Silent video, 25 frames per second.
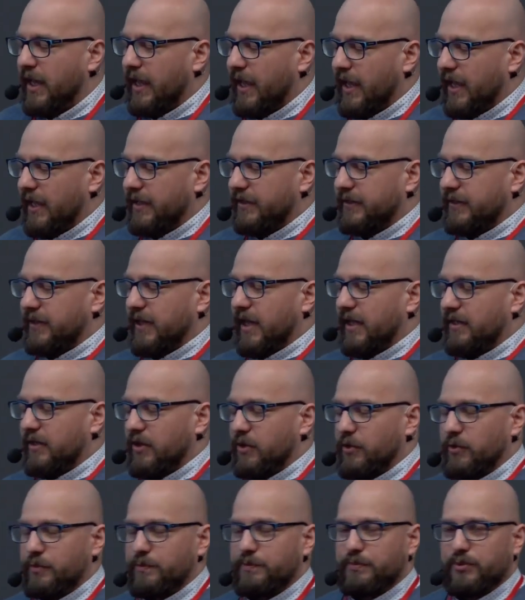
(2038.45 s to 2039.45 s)
and
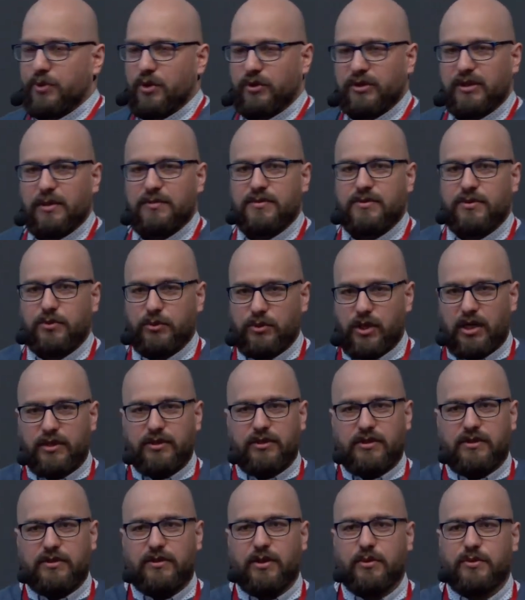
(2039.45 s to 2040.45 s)
allow programs to
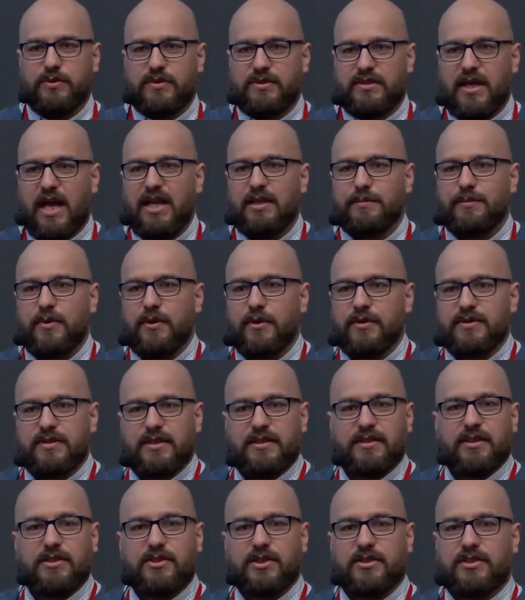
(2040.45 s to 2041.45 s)
run in those sandbox,
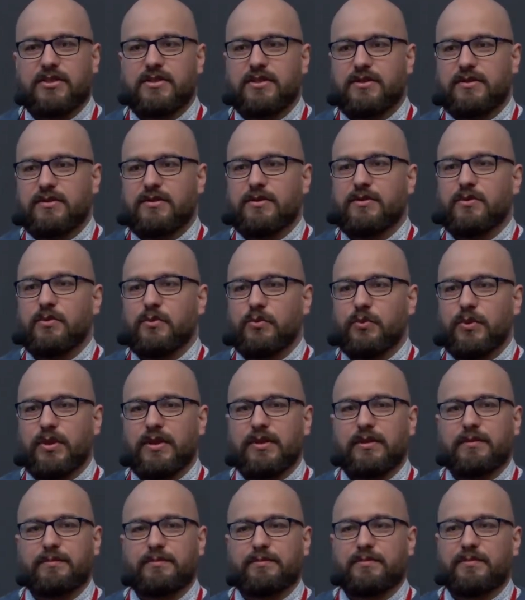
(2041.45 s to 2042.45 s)
and they just
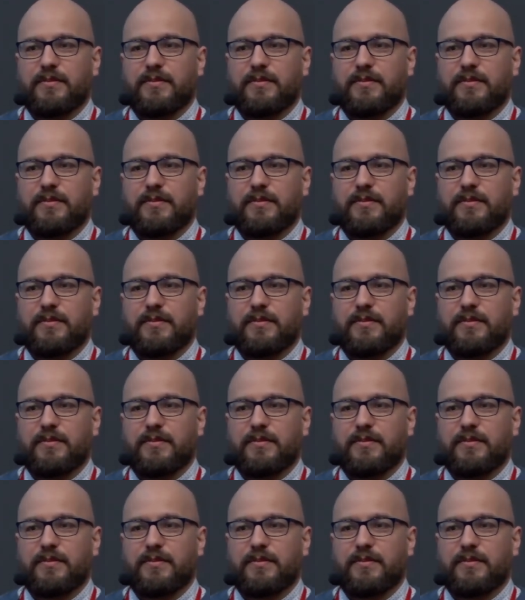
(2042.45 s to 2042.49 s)
will